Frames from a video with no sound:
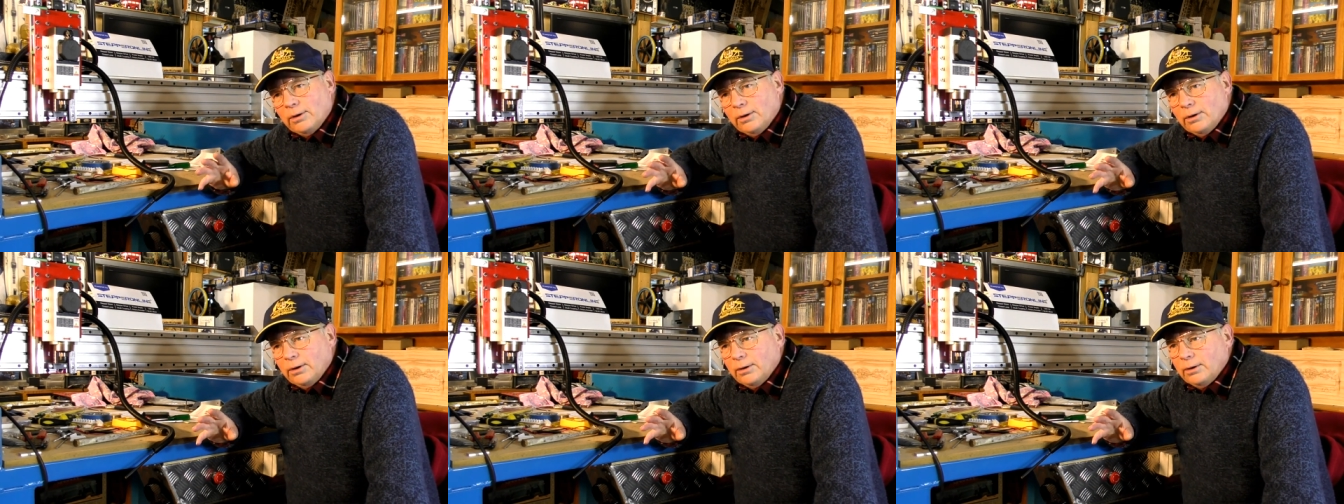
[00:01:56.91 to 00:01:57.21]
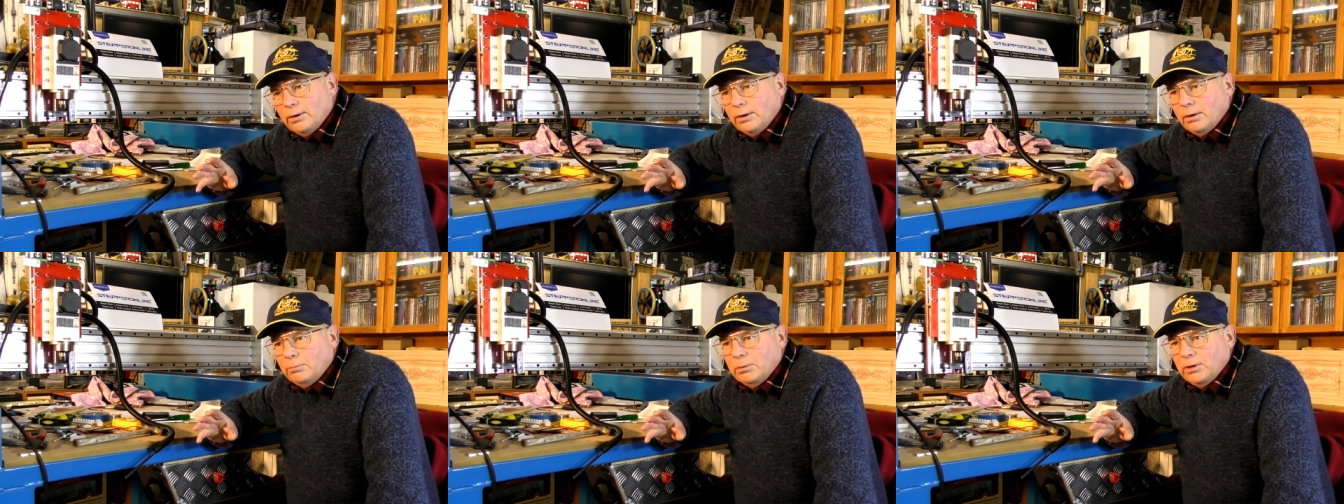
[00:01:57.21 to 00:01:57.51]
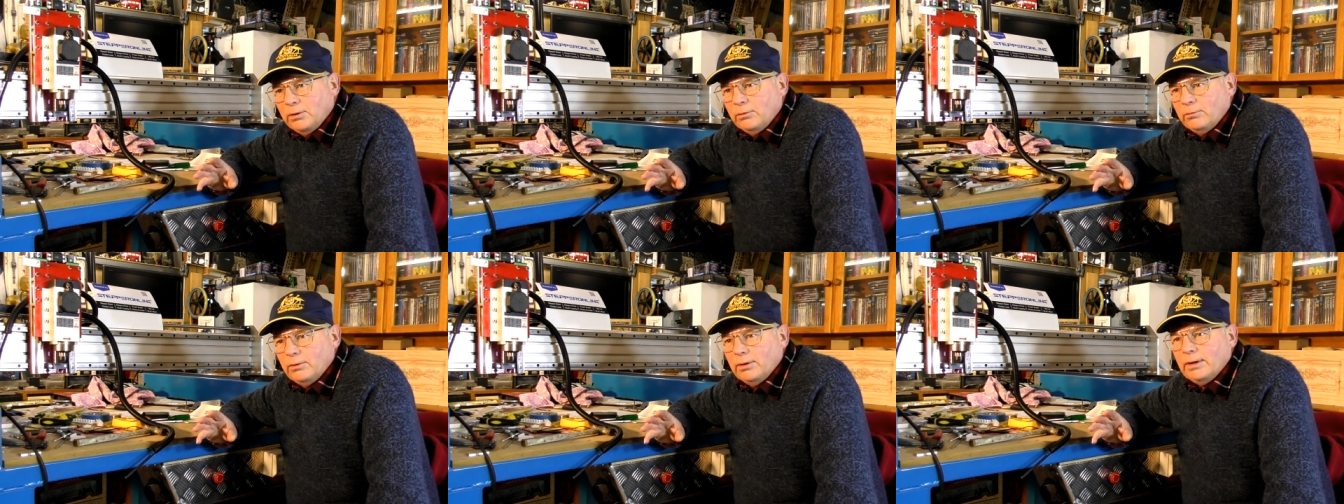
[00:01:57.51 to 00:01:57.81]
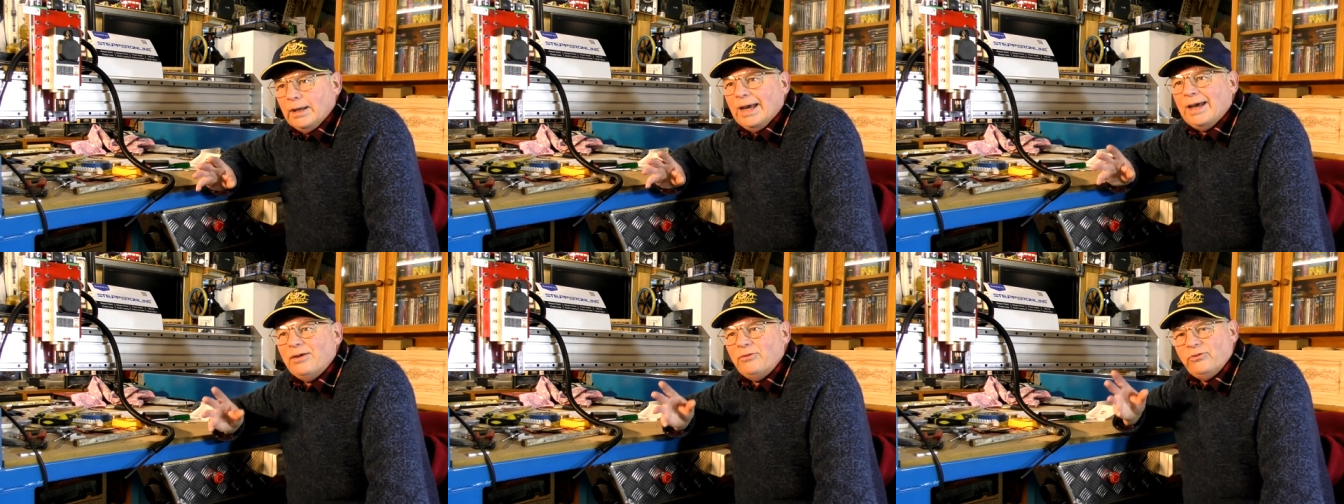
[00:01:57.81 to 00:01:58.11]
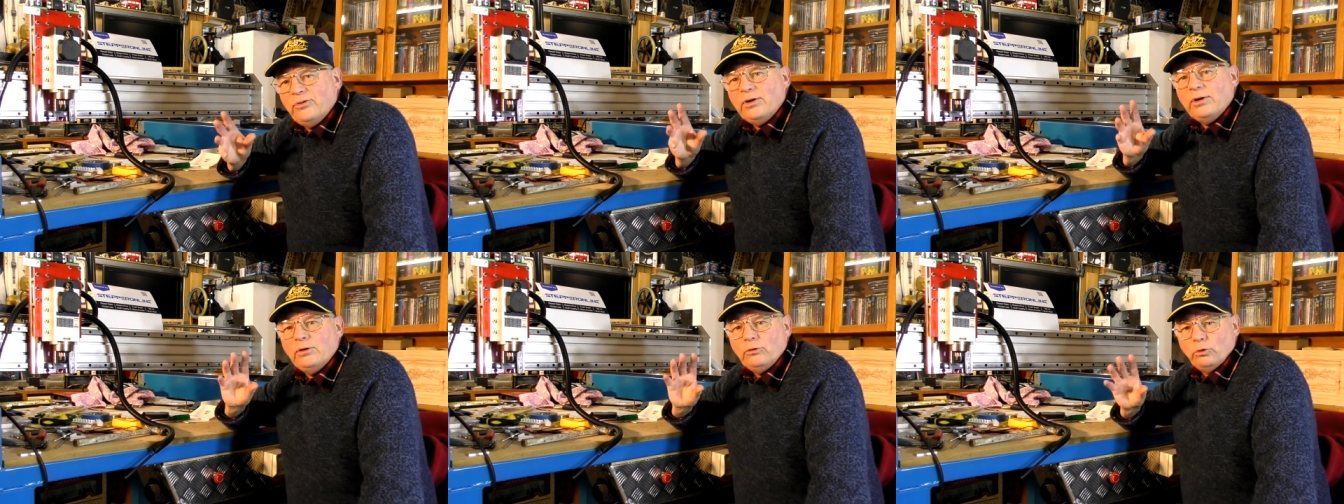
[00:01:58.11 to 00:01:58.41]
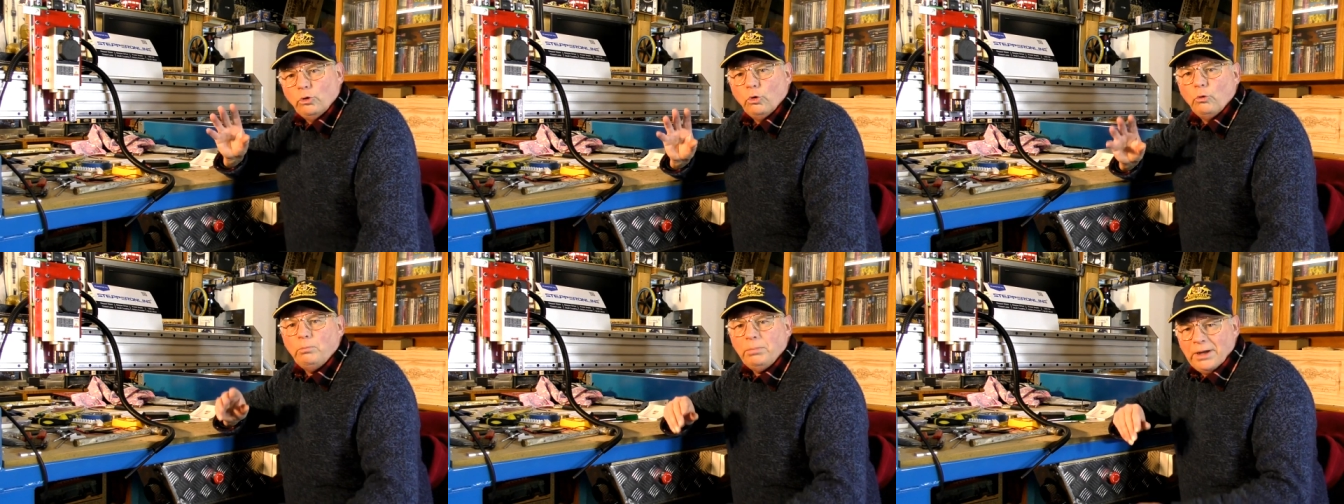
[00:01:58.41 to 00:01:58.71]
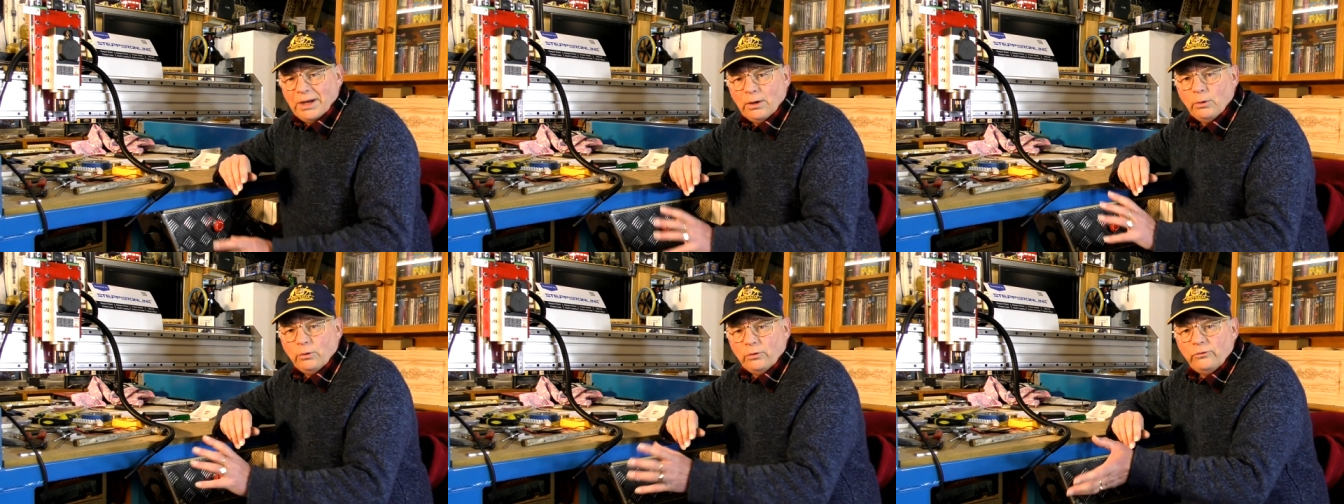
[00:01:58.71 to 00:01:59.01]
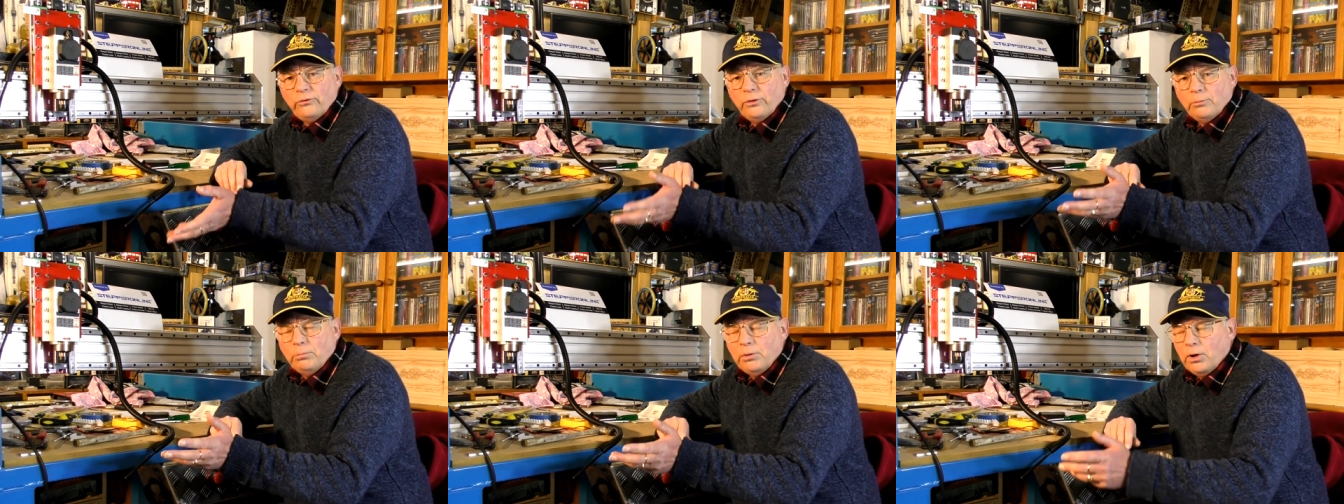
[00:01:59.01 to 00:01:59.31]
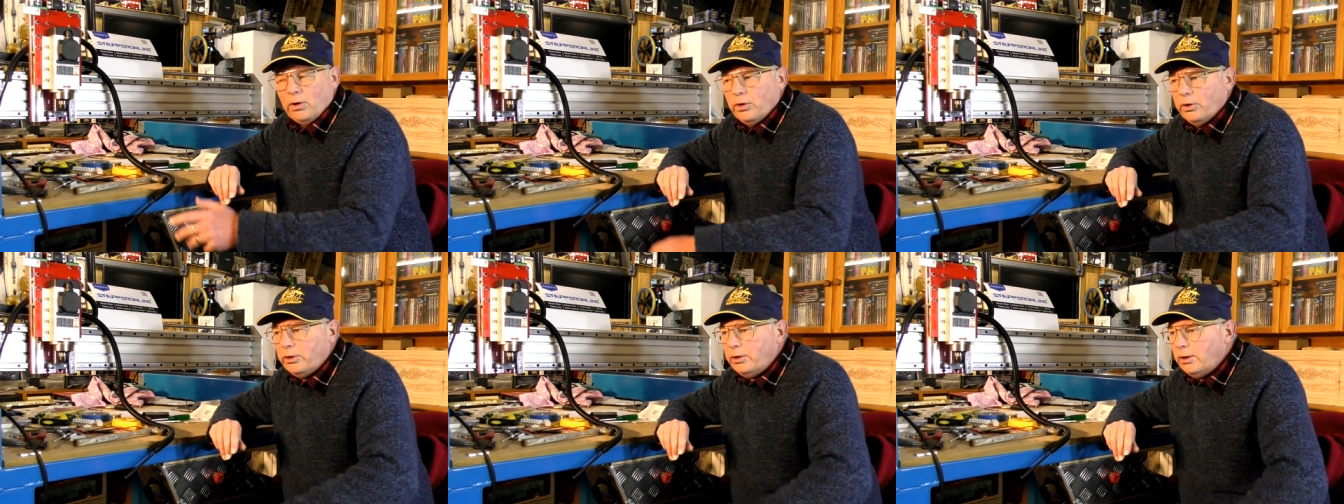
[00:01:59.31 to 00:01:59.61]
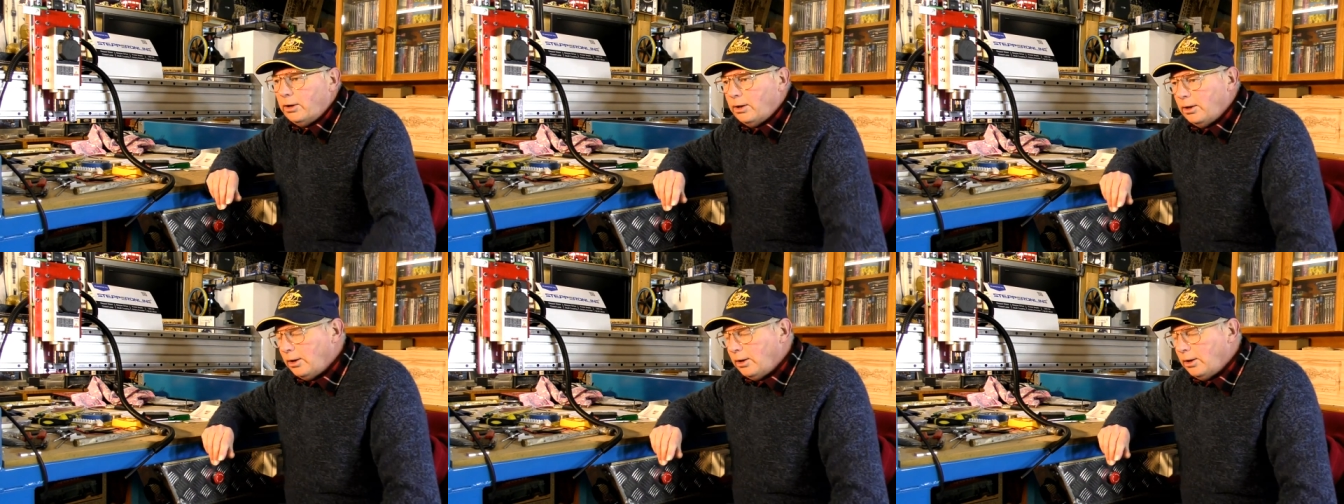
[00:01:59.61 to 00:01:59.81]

uh, about as in your power supply,